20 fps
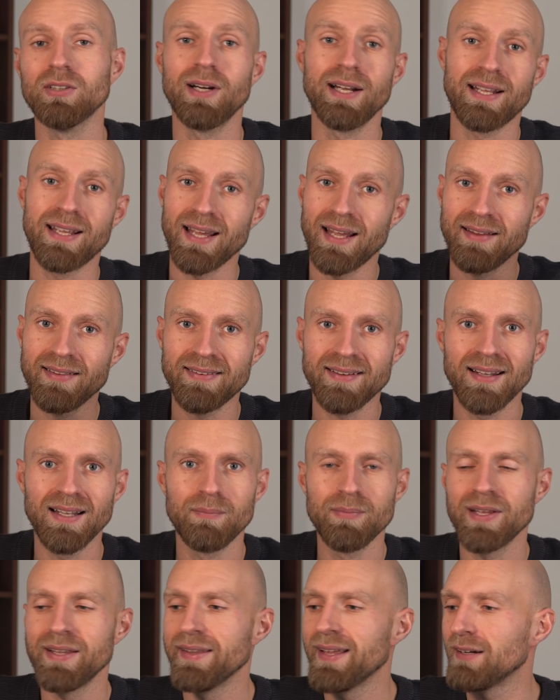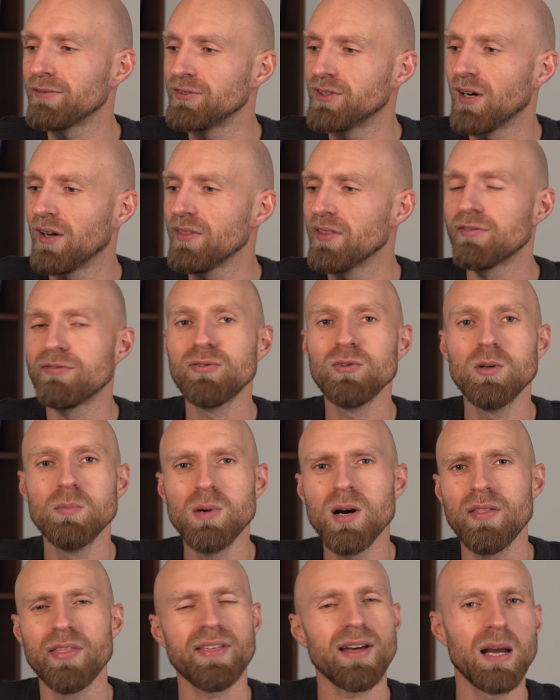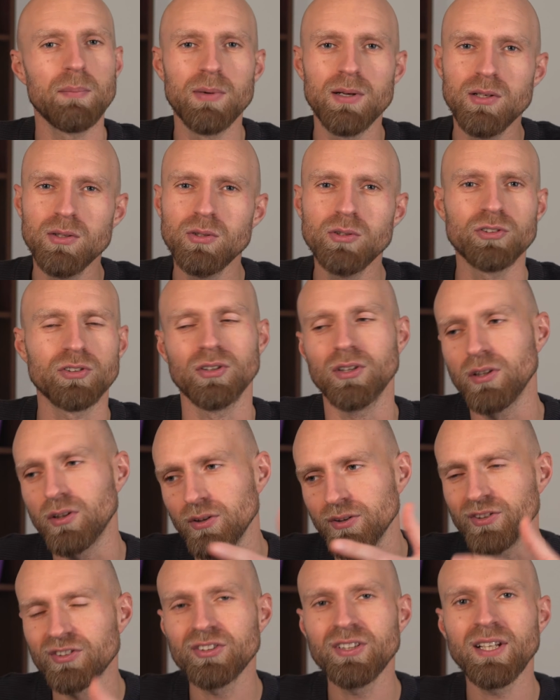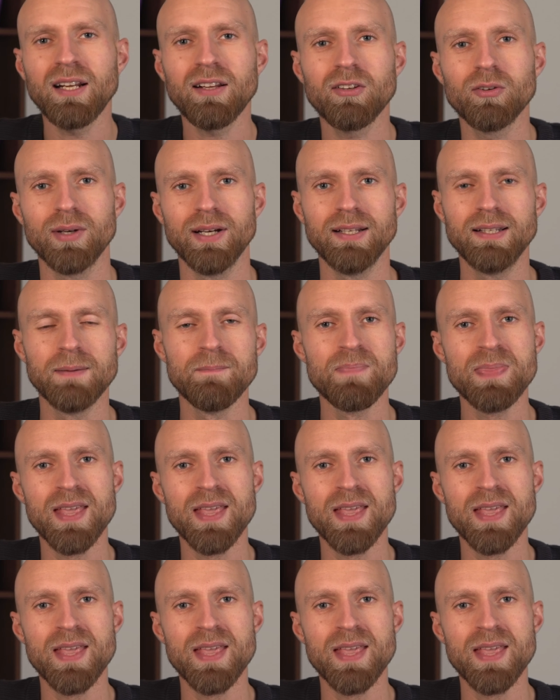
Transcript: I can't tell them that I've done the full month. I'm a loser, couldn't stick to it.